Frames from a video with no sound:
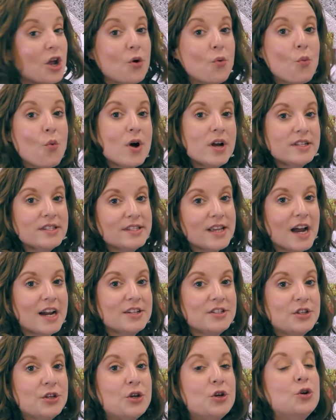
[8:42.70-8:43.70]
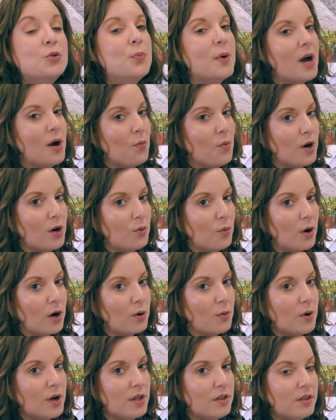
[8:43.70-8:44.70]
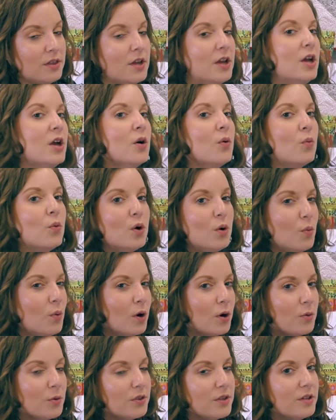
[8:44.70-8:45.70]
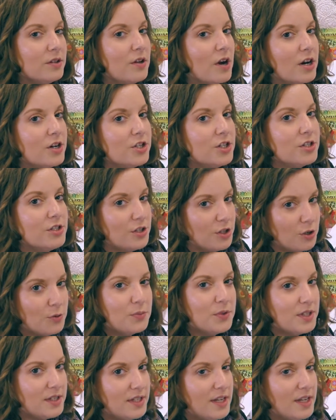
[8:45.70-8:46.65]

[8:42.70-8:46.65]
know what size hoop I want to work with. We'll work with the largest hoop, the